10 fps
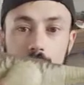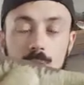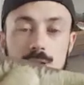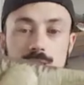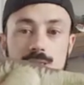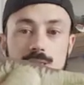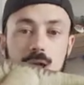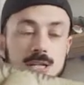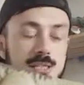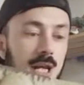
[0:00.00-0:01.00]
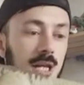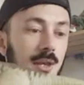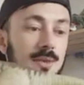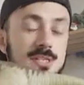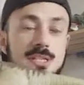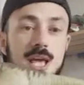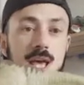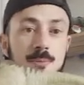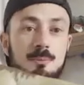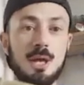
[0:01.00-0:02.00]
but it's exactly the
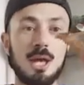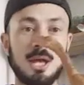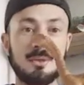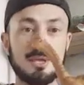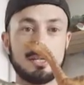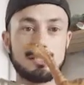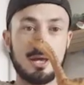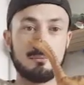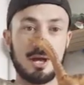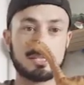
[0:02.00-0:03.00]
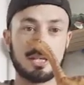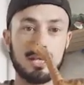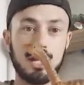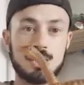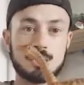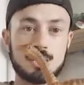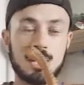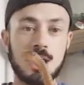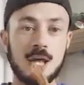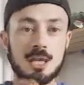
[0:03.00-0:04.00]
same in the same
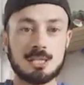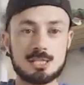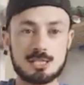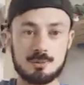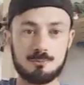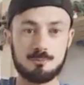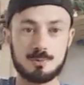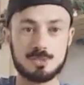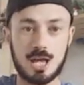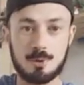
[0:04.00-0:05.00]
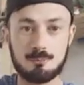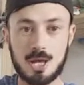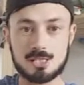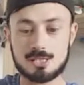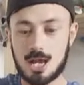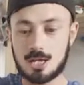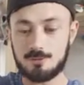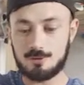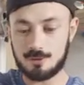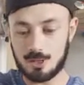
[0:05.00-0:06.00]
articulation. This is them side by side.
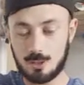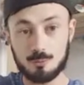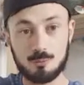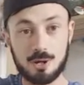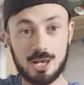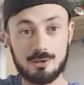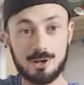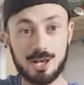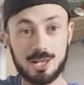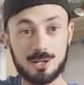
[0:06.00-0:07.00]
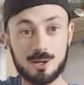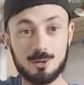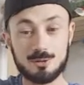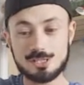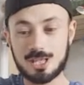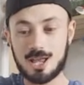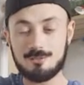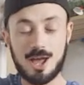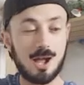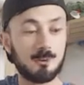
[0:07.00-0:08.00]
I think they look really, really good
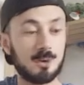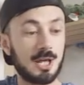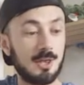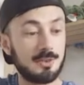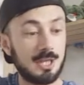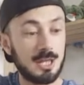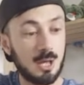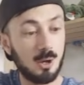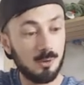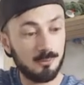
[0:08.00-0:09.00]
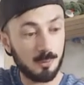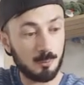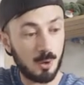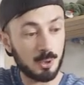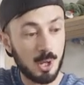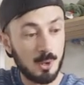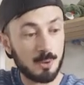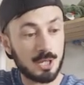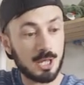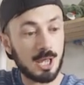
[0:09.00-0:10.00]
together. I'm going to get the other one,
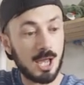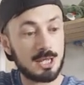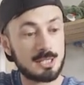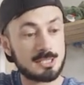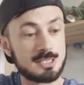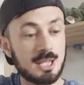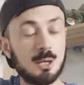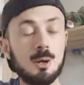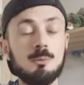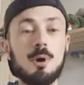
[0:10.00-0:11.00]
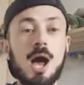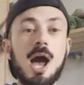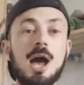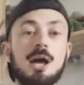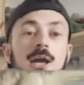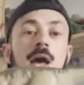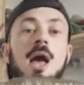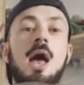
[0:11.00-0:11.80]
but you can get in a single pack,